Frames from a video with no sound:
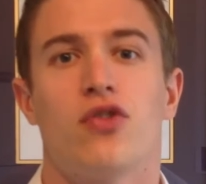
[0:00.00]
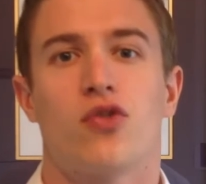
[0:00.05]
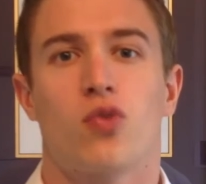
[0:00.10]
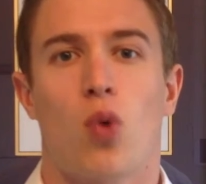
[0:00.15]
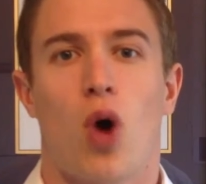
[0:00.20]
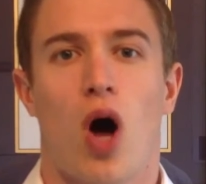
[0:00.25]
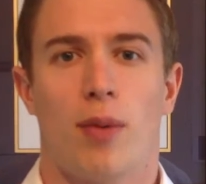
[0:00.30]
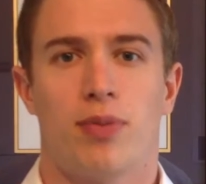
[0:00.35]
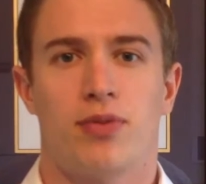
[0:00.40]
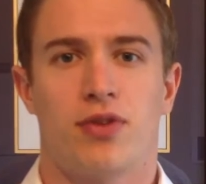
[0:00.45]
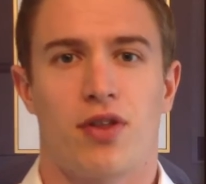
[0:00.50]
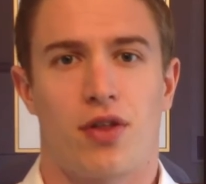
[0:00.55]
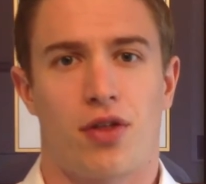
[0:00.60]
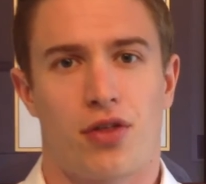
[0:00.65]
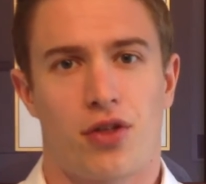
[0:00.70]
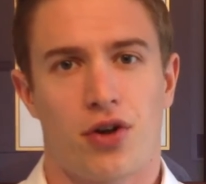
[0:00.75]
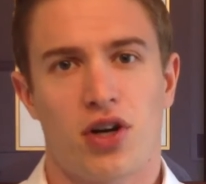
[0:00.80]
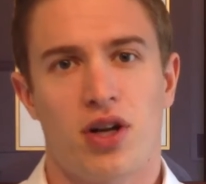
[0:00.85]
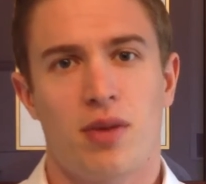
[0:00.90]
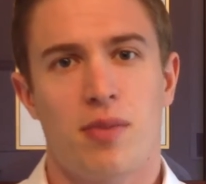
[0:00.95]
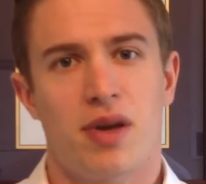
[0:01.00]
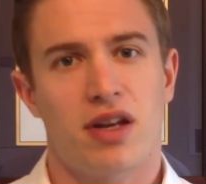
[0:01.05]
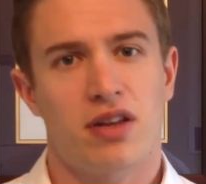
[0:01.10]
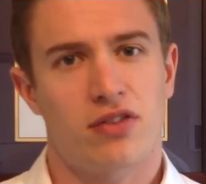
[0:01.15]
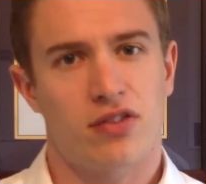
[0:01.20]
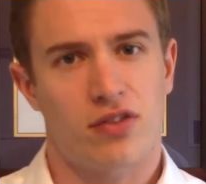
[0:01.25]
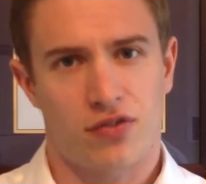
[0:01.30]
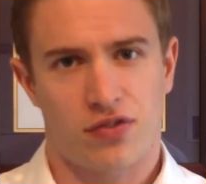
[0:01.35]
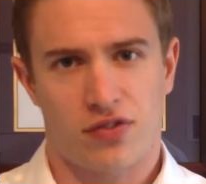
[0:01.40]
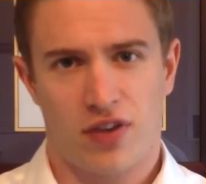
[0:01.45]
you swapped the thirty
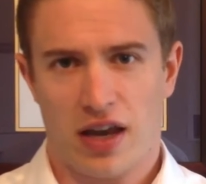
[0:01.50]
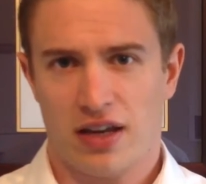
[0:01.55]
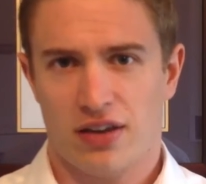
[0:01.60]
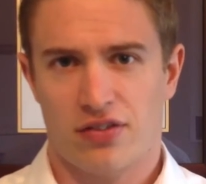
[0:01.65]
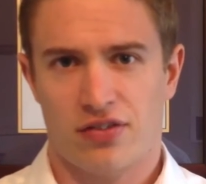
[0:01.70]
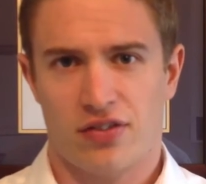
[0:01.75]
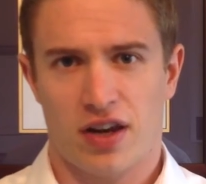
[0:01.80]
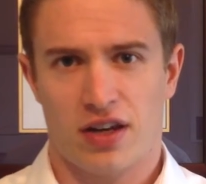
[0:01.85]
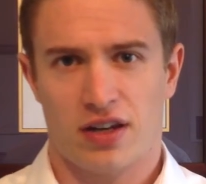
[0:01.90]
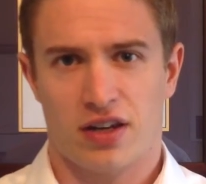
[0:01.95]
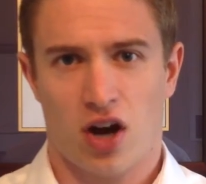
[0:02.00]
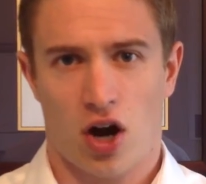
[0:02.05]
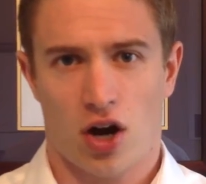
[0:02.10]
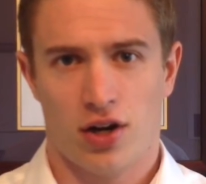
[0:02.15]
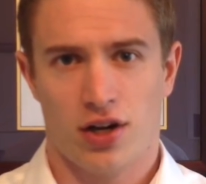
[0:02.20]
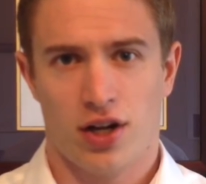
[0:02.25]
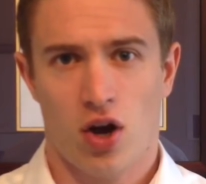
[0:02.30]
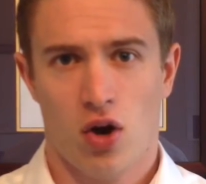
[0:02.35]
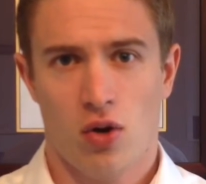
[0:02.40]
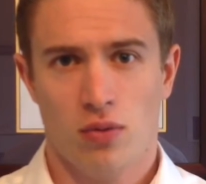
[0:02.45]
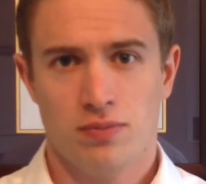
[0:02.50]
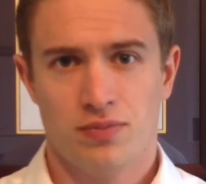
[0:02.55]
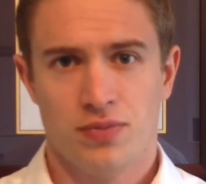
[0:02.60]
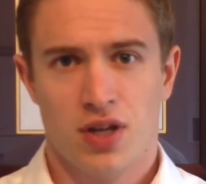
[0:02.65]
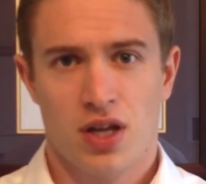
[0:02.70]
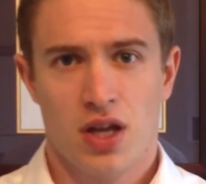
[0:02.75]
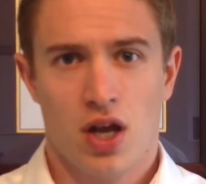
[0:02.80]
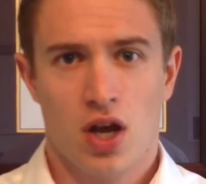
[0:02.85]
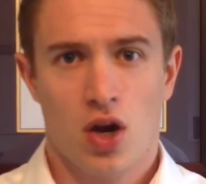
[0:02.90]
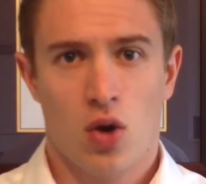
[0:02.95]
minutes of steady-state cardio
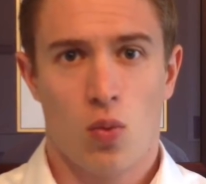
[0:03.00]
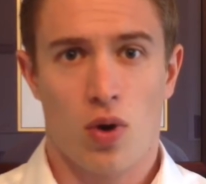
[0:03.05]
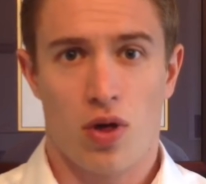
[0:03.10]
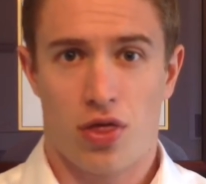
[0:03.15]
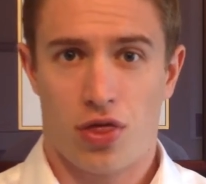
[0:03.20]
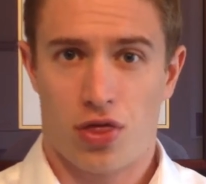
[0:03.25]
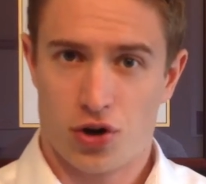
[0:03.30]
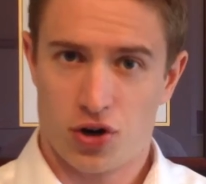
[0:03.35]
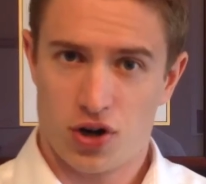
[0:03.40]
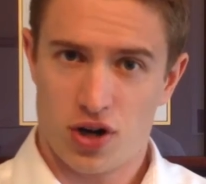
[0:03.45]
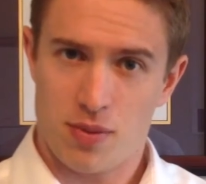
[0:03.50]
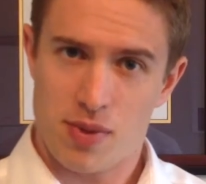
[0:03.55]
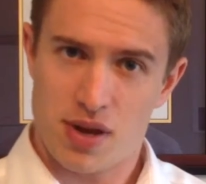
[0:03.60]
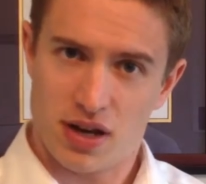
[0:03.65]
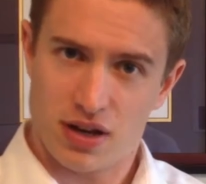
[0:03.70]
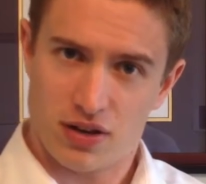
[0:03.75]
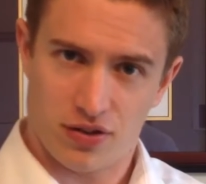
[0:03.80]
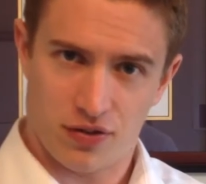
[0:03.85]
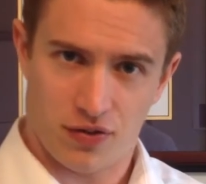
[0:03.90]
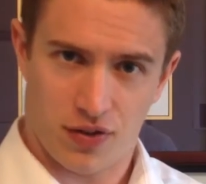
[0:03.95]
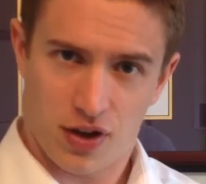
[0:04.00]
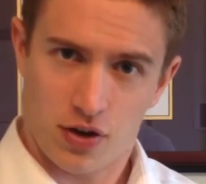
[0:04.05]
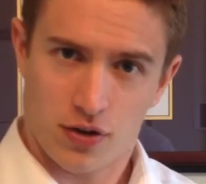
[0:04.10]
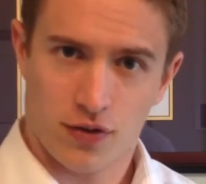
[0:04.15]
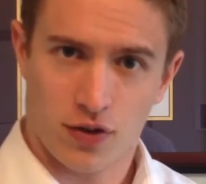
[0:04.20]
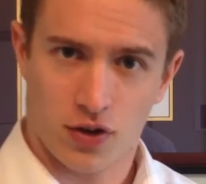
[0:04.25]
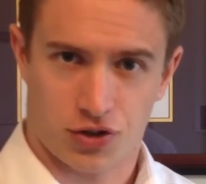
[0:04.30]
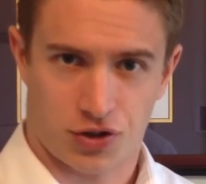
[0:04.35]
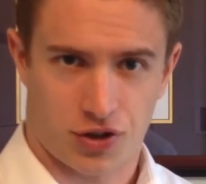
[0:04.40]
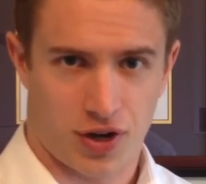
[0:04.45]
with thirty minutes of
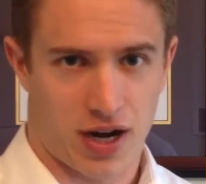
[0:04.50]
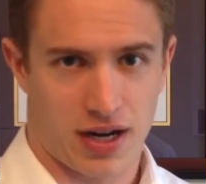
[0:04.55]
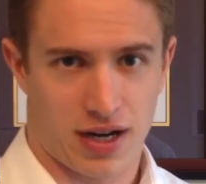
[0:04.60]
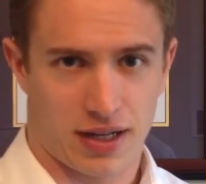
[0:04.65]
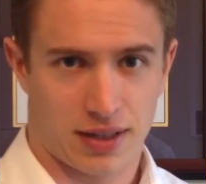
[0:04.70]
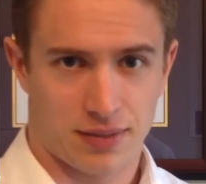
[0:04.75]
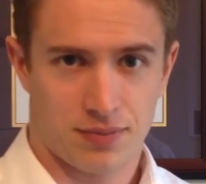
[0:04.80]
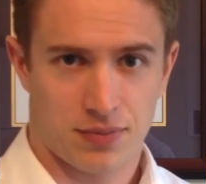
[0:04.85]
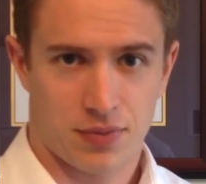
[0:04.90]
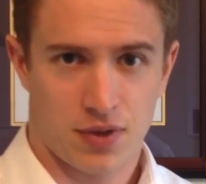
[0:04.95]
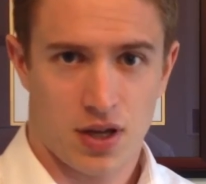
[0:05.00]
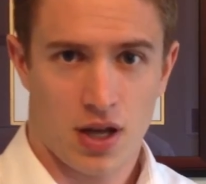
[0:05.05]
interval training,